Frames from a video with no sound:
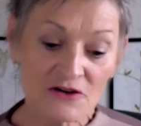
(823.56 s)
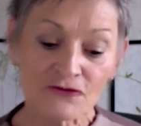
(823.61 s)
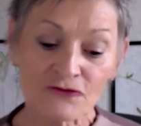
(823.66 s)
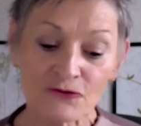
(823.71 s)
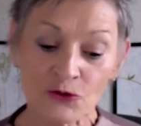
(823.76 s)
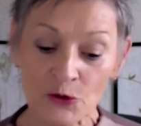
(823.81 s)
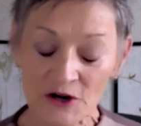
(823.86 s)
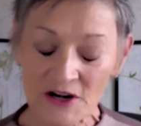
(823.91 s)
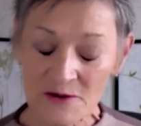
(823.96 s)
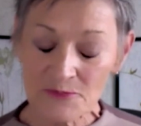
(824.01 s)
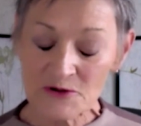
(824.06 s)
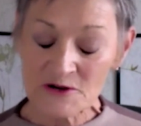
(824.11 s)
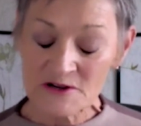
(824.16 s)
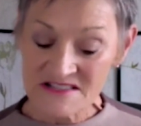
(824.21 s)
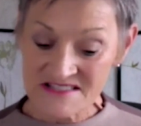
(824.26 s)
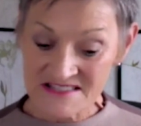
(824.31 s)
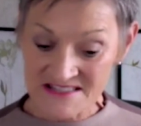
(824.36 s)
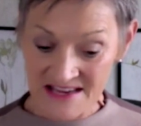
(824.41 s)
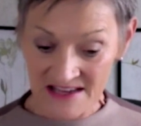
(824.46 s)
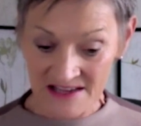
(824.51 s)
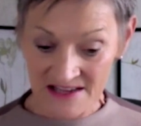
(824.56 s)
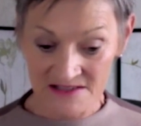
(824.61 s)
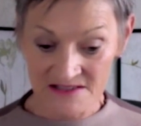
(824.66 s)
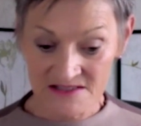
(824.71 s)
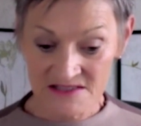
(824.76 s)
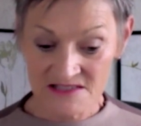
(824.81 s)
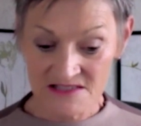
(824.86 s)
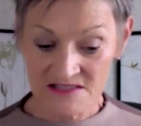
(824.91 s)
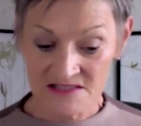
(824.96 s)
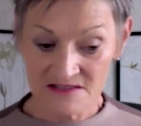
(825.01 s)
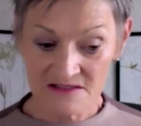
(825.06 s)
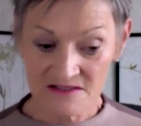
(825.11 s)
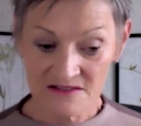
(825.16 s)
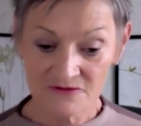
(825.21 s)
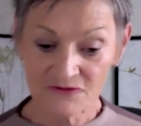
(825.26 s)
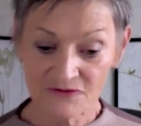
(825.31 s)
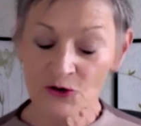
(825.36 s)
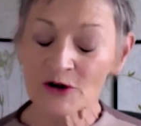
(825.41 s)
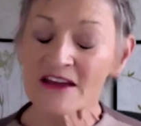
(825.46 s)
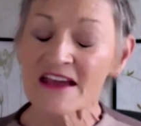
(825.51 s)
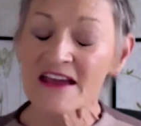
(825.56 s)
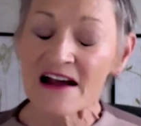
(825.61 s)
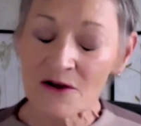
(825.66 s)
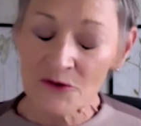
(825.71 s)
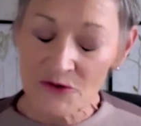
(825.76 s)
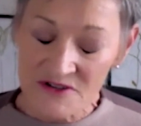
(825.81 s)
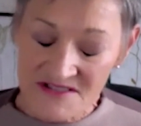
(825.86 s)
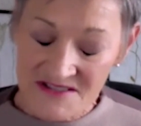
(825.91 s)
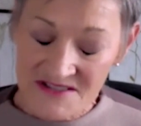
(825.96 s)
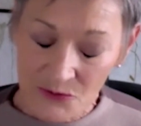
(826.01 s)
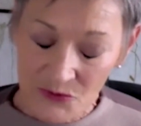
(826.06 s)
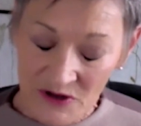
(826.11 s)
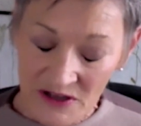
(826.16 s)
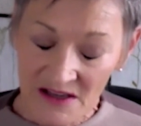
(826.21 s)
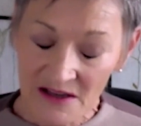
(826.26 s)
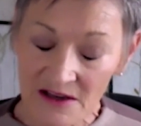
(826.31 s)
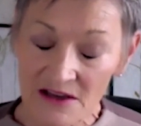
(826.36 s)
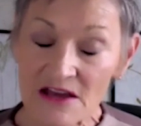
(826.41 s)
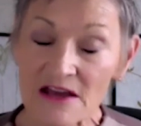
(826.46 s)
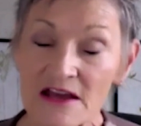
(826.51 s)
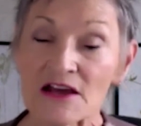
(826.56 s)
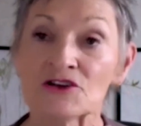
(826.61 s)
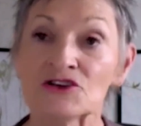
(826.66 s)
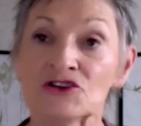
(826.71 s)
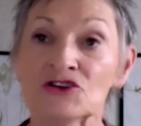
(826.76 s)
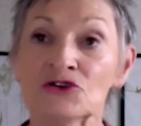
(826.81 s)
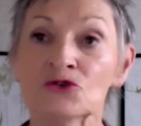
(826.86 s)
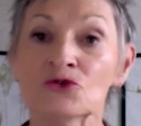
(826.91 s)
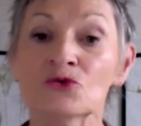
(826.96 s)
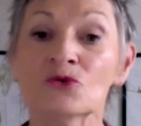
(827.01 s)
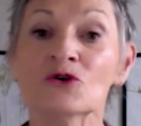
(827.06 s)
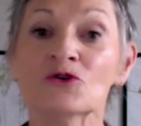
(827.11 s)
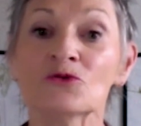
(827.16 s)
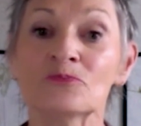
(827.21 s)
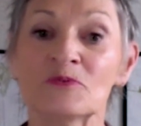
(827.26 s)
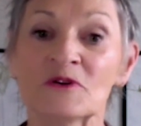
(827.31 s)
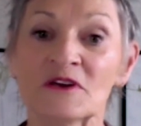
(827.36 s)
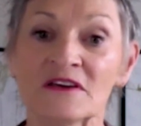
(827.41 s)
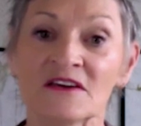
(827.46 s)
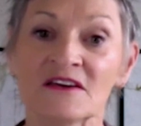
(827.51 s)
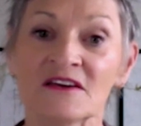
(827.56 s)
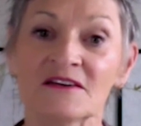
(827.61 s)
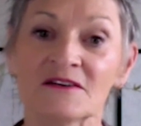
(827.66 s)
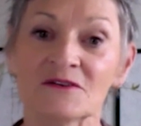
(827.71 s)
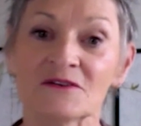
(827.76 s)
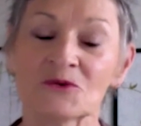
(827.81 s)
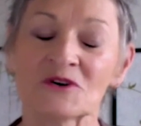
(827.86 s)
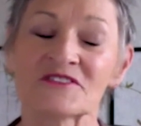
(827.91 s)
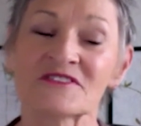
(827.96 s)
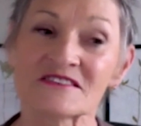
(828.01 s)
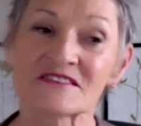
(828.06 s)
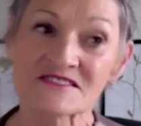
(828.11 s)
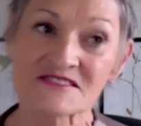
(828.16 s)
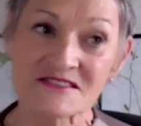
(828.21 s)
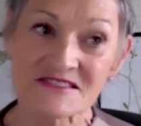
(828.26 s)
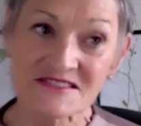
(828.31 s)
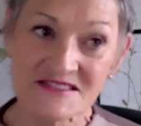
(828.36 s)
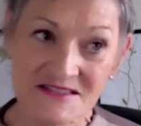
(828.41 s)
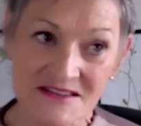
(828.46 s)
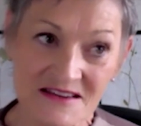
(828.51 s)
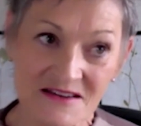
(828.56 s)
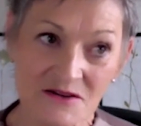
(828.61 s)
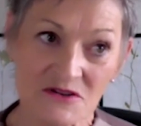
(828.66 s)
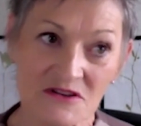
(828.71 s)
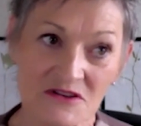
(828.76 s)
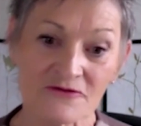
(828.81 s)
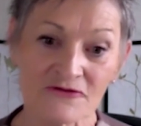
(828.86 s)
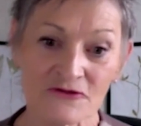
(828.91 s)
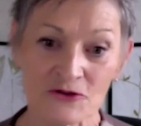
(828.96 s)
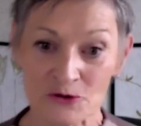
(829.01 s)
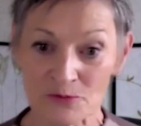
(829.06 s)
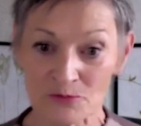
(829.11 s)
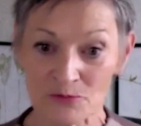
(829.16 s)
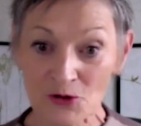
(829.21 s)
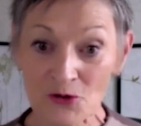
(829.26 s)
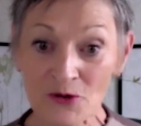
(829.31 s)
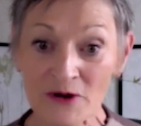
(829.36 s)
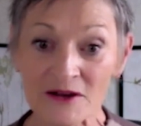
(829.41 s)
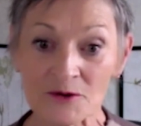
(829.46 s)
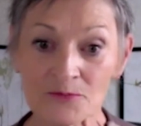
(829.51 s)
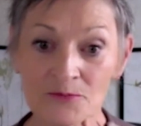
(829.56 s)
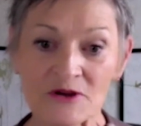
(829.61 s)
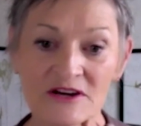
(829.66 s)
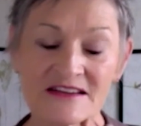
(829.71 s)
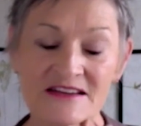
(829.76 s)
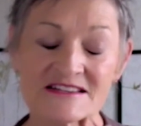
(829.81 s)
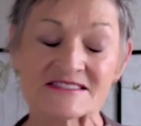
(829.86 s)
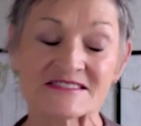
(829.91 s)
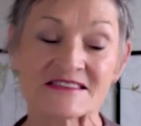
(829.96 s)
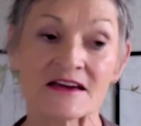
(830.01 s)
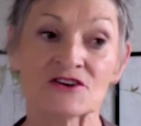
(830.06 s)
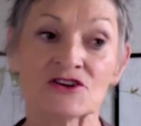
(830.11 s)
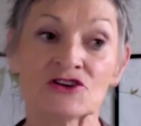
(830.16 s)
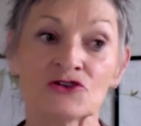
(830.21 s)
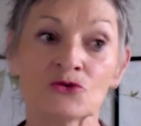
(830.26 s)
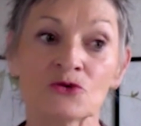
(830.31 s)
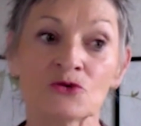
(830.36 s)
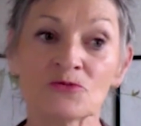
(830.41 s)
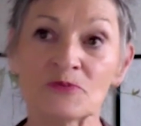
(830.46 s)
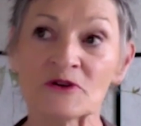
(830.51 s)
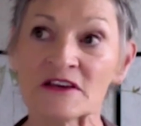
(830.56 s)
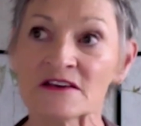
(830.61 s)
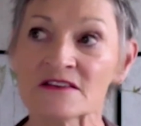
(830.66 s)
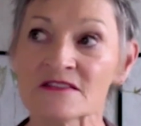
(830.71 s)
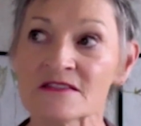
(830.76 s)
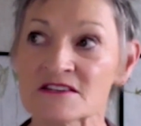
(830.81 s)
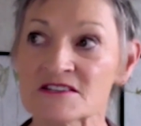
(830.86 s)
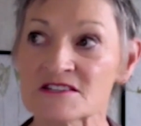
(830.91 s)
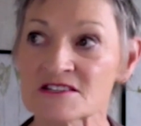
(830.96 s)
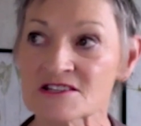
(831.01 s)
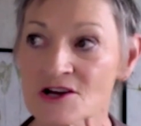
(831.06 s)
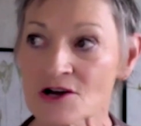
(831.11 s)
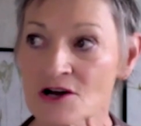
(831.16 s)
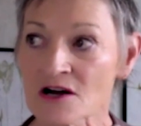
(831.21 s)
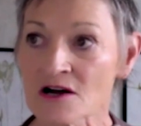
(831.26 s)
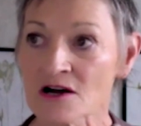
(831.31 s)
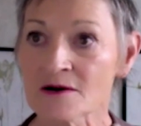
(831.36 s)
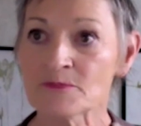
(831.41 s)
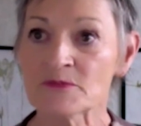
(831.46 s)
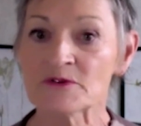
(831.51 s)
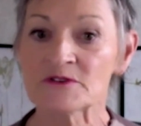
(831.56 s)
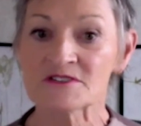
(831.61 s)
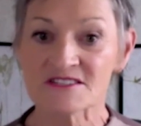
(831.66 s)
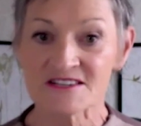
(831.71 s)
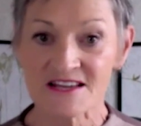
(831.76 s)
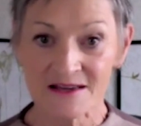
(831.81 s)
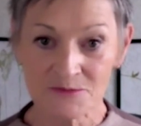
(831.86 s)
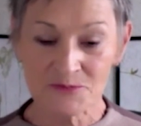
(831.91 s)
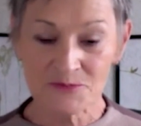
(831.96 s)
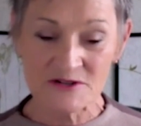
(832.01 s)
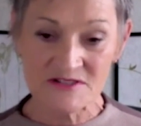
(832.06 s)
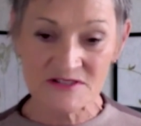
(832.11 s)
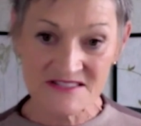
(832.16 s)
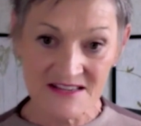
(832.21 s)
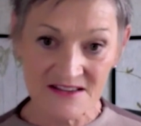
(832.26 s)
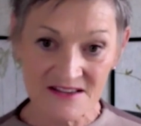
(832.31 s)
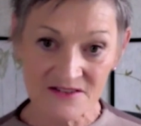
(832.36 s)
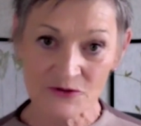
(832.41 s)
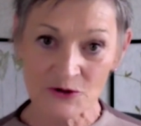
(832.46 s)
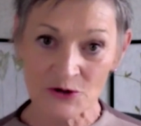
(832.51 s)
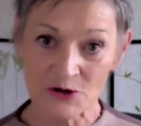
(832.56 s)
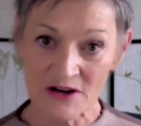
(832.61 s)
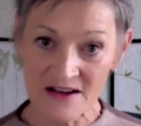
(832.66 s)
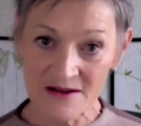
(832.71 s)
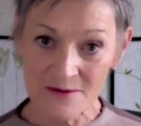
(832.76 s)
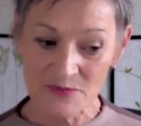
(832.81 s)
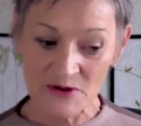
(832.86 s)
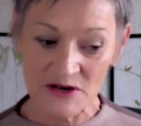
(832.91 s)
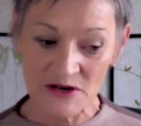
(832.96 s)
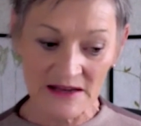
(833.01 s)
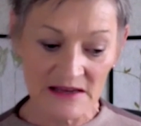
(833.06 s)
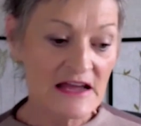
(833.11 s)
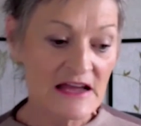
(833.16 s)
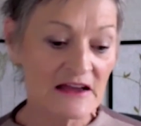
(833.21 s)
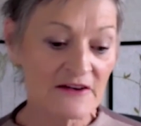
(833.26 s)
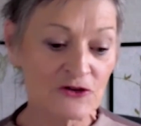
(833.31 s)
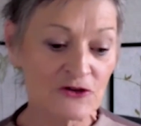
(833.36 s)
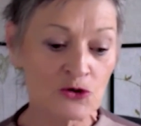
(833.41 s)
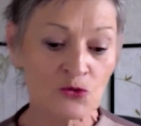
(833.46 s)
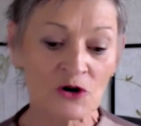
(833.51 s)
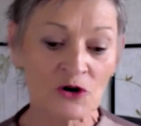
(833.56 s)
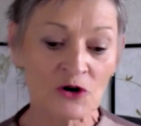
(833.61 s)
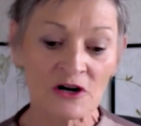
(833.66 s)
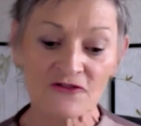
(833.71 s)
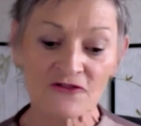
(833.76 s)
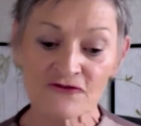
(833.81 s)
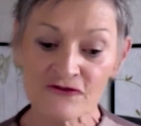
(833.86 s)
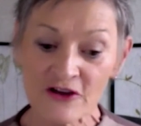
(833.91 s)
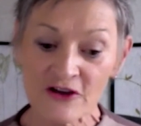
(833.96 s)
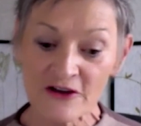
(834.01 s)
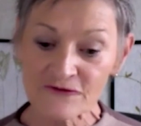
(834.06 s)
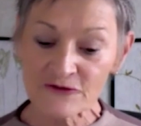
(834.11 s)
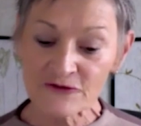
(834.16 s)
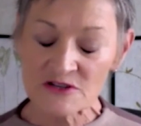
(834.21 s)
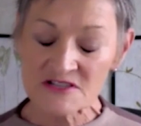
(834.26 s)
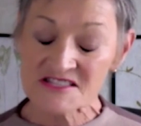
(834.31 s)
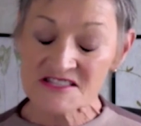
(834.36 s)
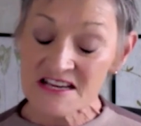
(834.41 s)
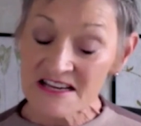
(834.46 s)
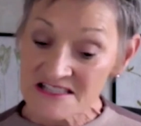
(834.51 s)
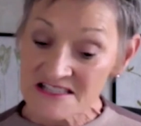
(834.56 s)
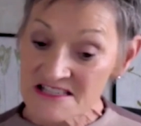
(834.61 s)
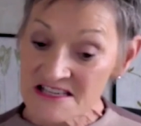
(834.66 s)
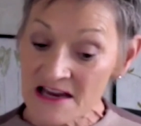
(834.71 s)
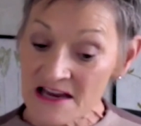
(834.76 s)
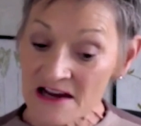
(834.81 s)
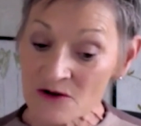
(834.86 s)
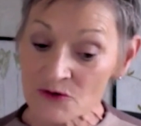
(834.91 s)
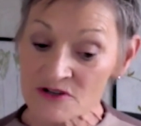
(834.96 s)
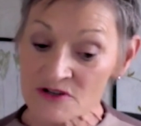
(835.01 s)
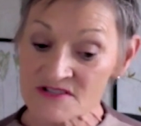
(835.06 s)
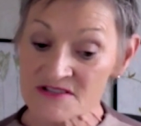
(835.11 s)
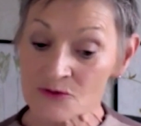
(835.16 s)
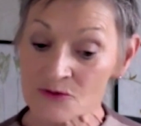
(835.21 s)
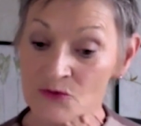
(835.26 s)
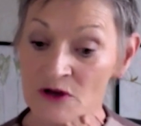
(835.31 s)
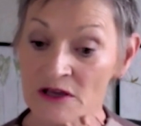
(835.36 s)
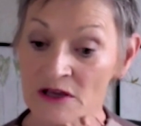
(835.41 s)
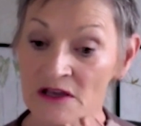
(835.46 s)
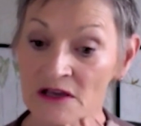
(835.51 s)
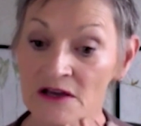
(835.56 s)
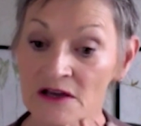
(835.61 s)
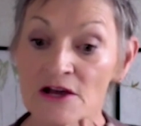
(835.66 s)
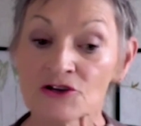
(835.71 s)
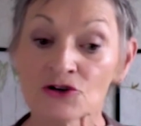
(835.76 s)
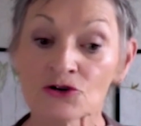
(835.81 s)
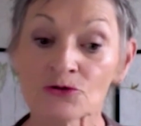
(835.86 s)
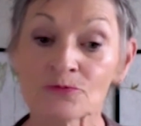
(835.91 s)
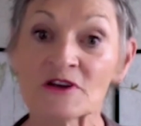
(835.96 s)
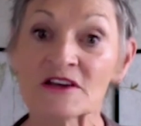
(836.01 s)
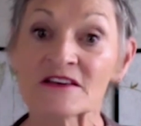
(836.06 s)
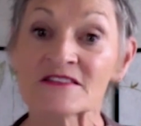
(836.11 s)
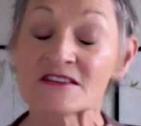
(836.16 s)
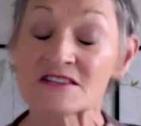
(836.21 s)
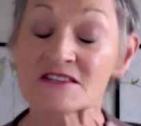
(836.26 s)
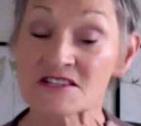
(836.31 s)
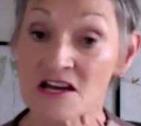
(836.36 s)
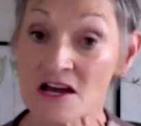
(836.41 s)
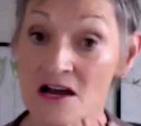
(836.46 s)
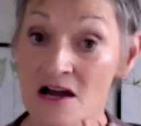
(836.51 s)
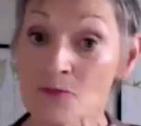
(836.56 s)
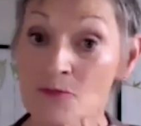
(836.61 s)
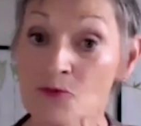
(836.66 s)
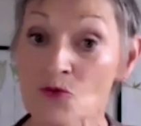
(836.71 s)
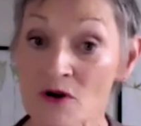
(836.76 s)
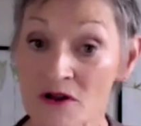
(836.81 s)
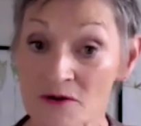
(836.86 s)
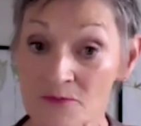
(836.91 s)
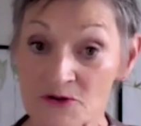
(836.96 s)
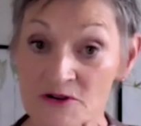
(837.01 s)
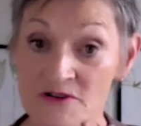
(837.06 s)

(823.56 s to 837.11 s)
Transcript: 40%, 40 hours a week, you will be, well, this is if you're employed, but he said you will be in the top 10% of your company. If you work 50, 60 hours a week, you'll be in the top 1%.